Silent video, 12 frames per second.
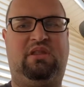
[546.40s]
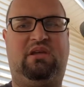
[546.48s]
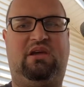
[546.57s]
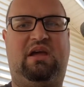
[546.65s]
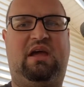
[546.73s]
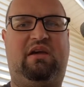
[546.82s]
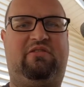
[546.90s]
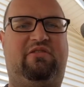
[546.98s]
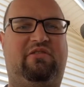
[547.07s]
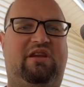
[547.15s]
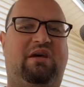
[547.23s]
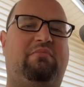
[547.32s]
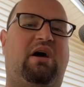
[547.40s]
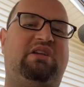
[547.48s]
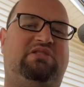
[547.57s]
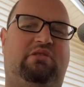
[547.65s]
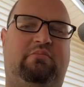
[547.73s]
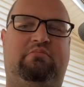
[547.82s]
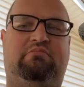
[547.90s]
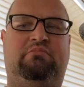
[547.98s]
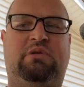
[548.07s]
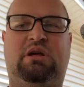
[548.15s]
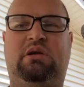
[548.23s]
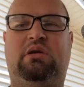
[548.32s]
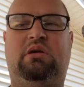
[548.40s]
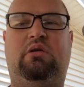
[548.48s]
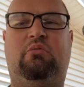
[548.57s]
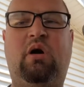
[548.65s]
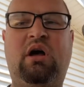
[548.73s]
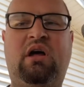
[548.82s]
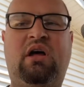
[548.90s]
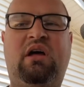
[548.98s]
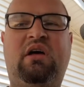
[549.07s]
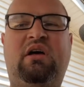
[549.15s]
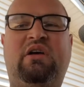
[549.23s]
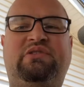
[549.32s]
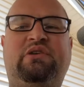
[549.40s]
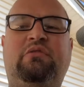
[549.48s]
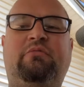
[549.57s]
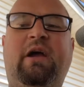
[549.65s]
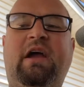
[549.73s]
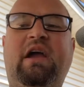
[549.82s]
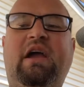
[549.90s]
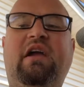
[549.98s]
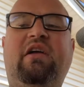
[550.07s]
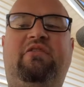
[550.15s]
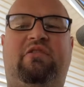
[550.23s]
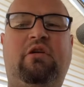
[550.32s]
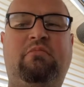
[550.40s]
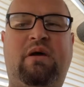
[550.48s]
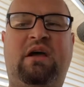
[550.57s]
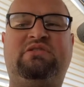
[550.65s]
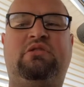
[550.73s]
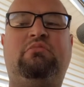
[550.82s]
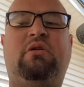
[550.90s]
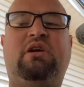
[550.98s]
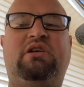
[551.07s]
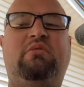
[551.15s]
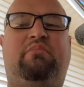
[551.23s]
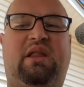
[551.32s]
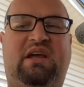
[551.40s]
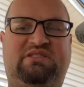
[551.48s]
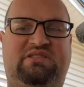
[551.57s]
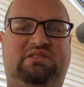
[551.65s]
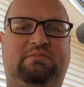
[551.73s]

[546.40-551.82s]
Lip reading: Excellent. Now my turn. What a race, no matter where you placed.